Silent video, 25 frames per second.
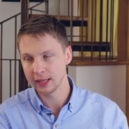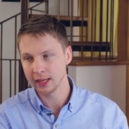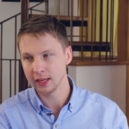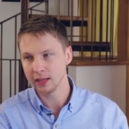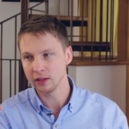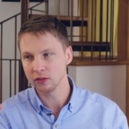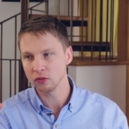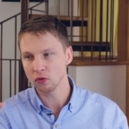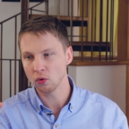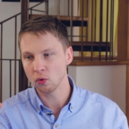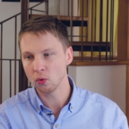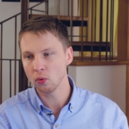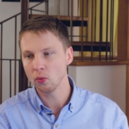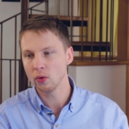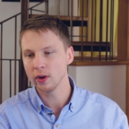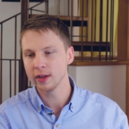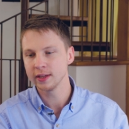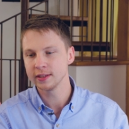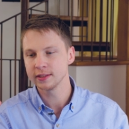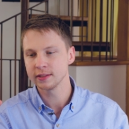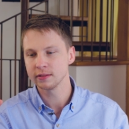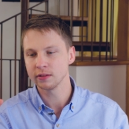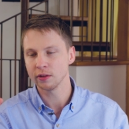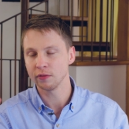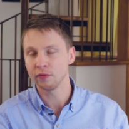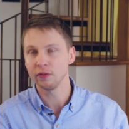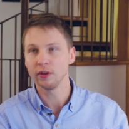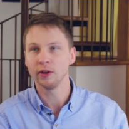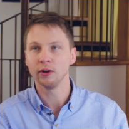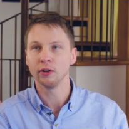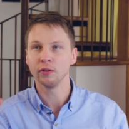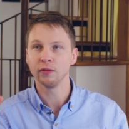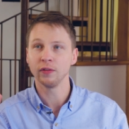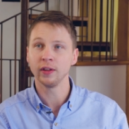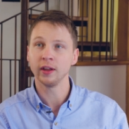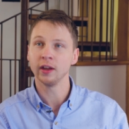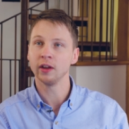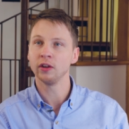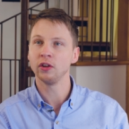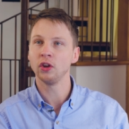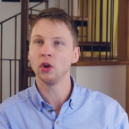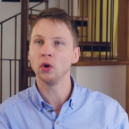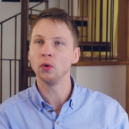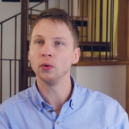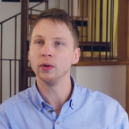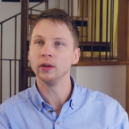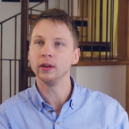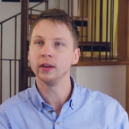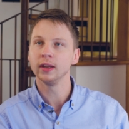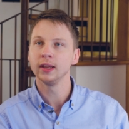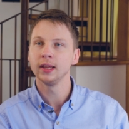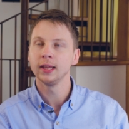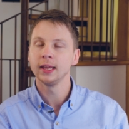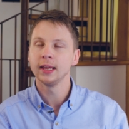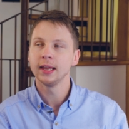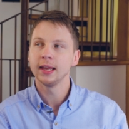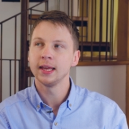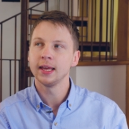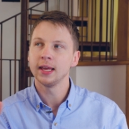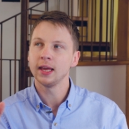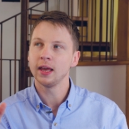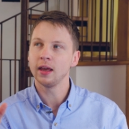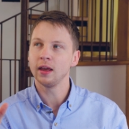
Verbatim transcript: it's always the fear of the unknown, mm.